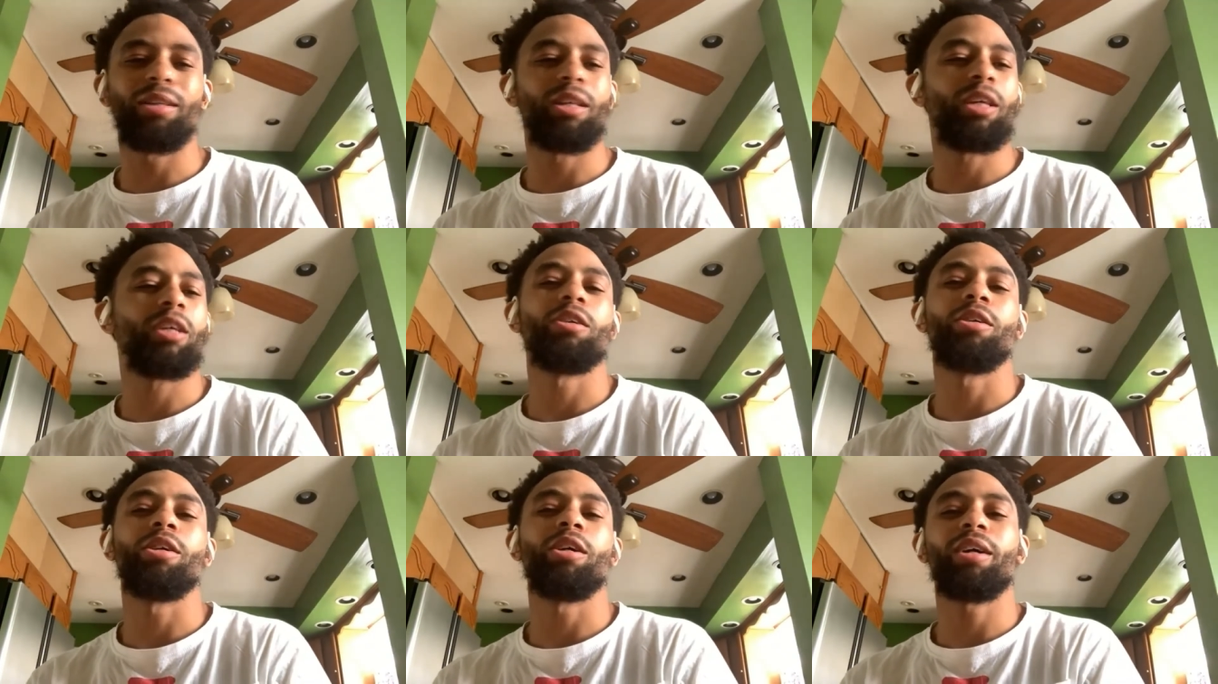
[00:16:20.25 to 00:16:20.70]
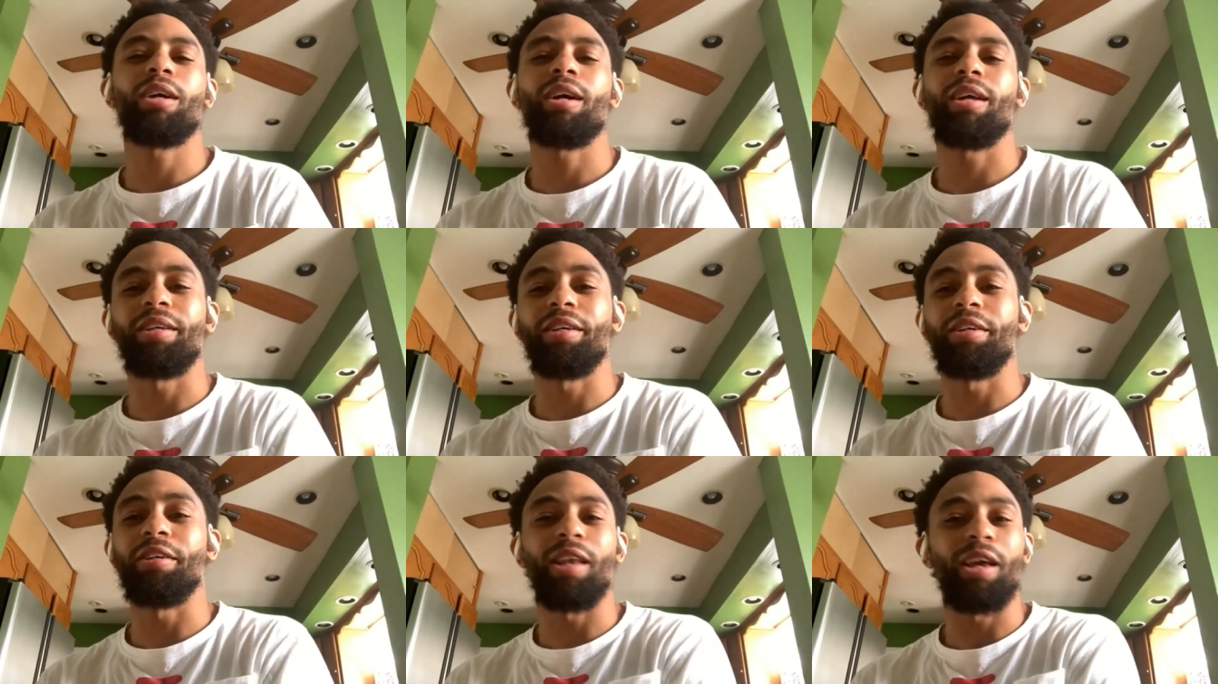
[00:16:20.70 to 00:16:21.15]
He's like, yo, y'all
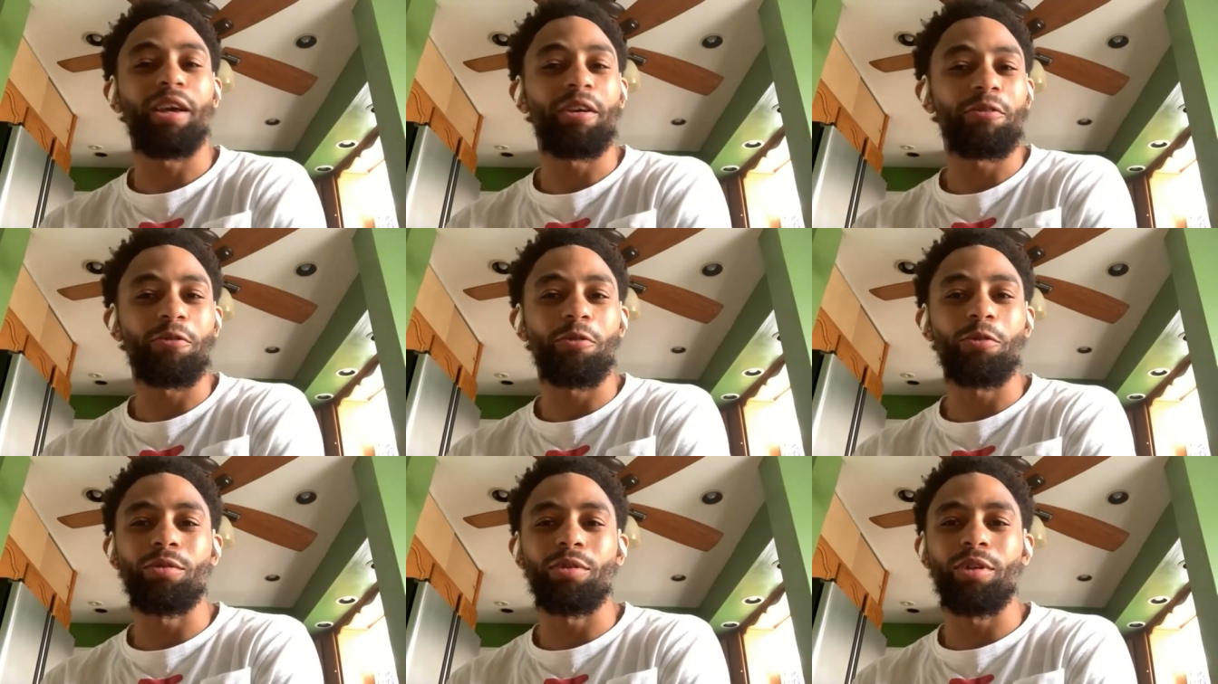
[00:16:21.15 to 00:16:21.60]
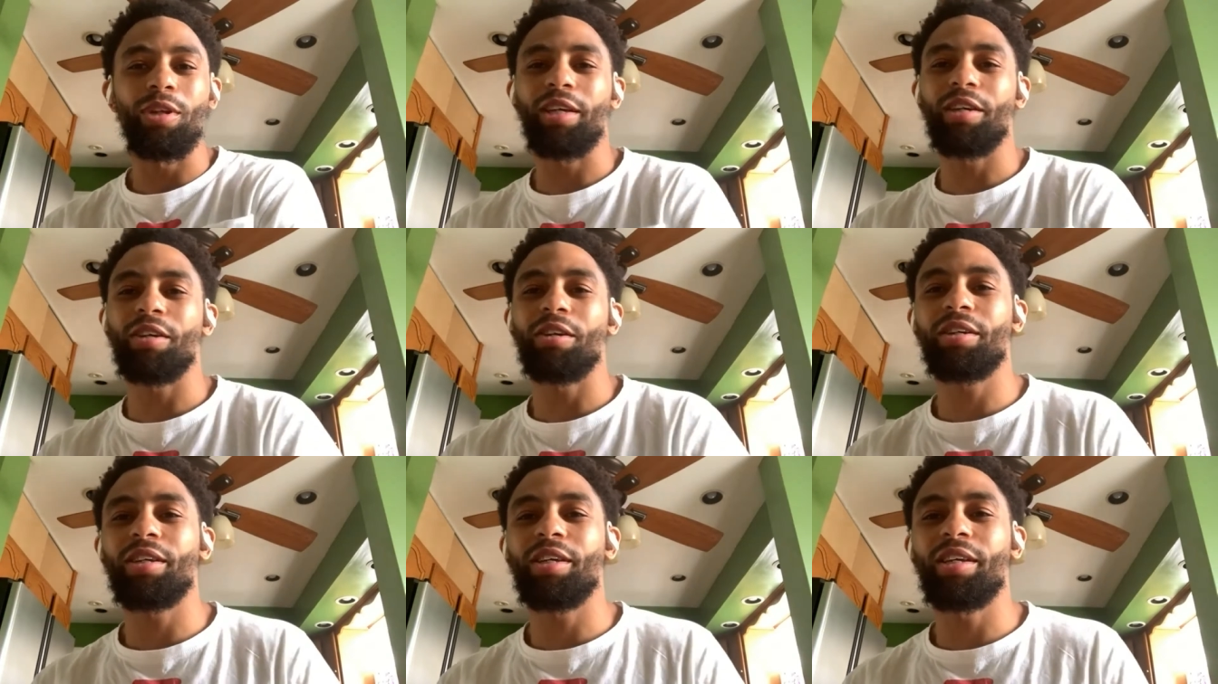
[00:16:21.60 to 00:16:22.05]
got to eat like fruit.
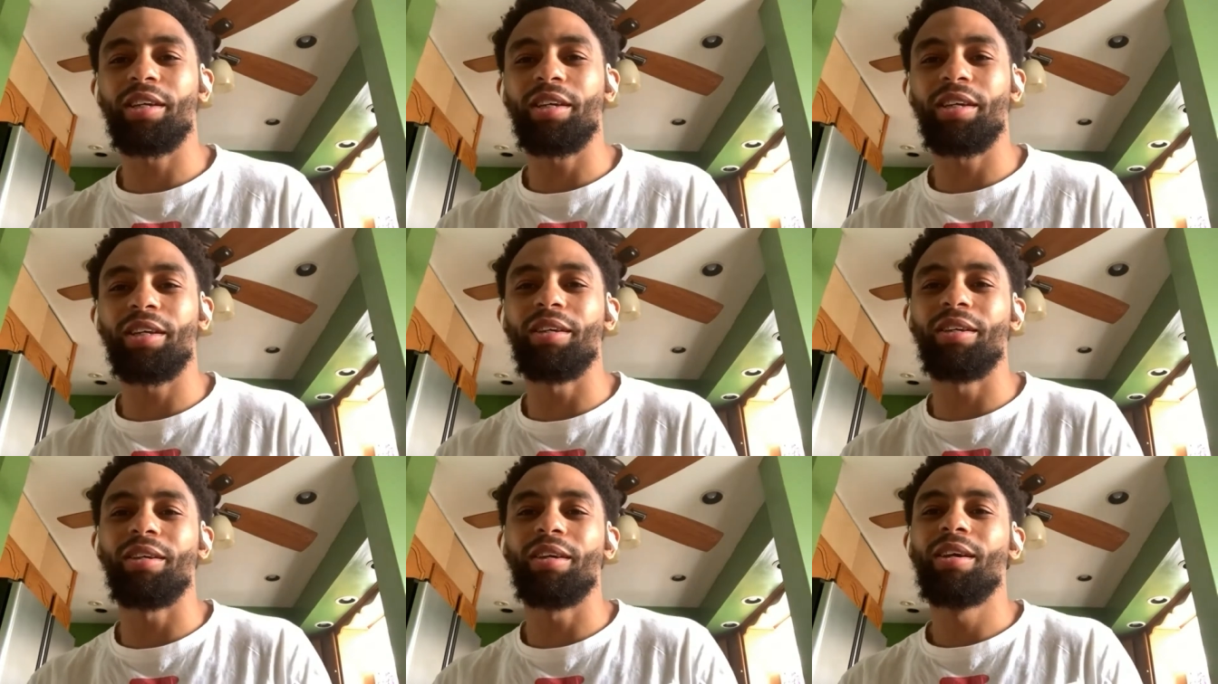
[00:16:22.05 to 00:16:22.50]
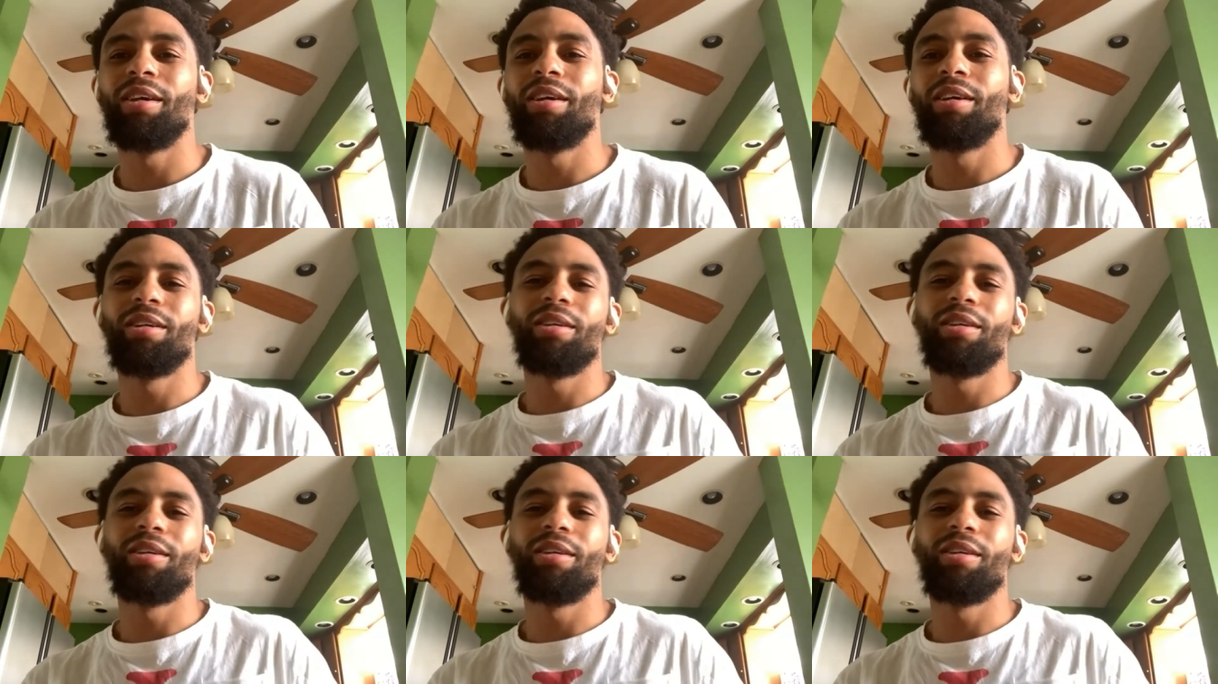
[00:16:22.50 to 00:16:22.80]
Like y'all can't eat